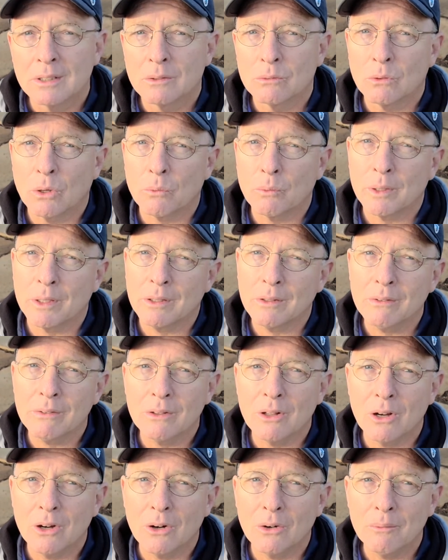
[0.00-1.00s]
What we do
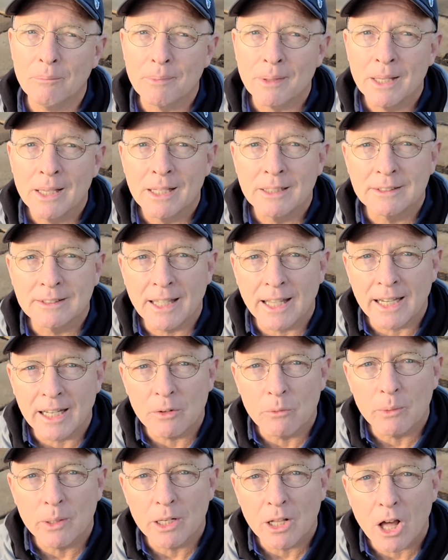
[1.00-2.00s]
know is that
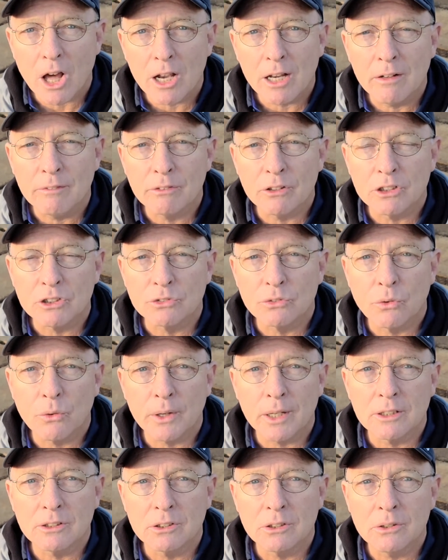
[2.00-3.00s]
he went on in verse
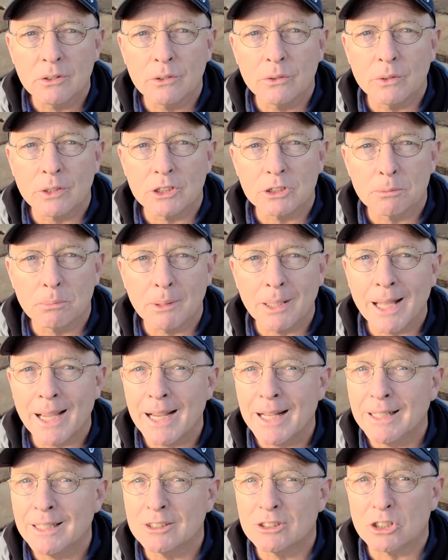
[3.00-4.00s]
42 to
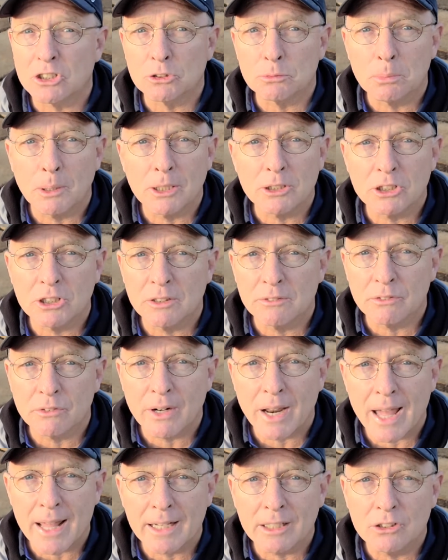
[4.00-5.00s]
explain this expression of
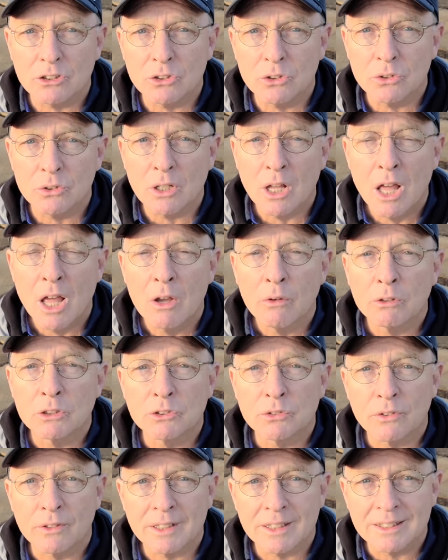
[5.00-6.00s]
gratitude
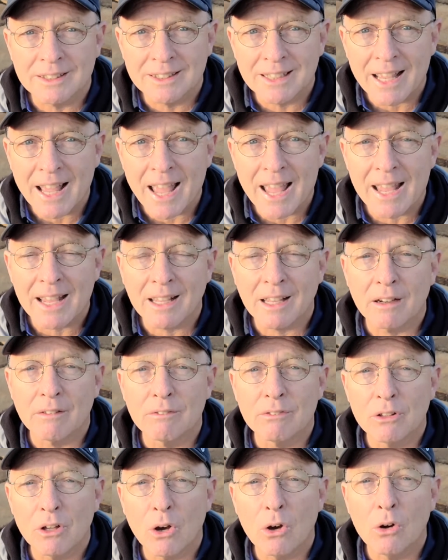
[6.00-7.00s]
was for the sake
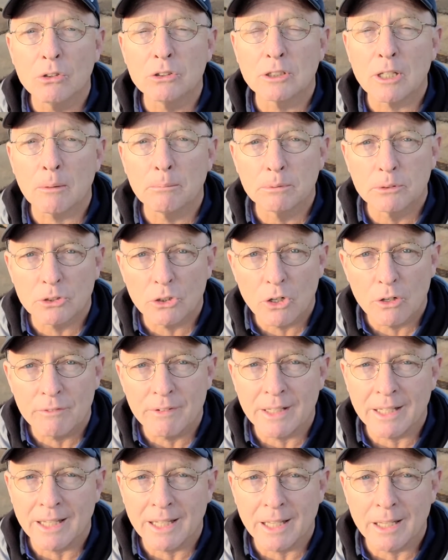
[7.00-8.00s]
of those
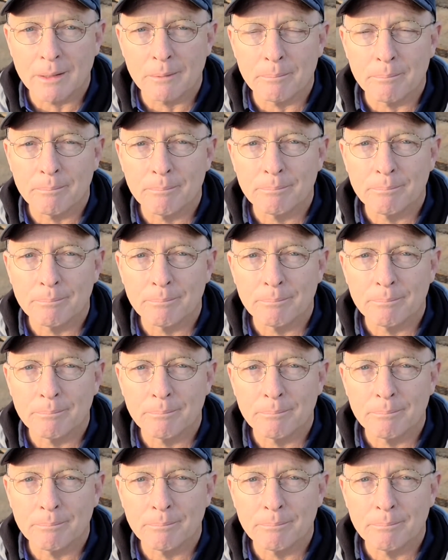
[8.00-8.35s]
observing him.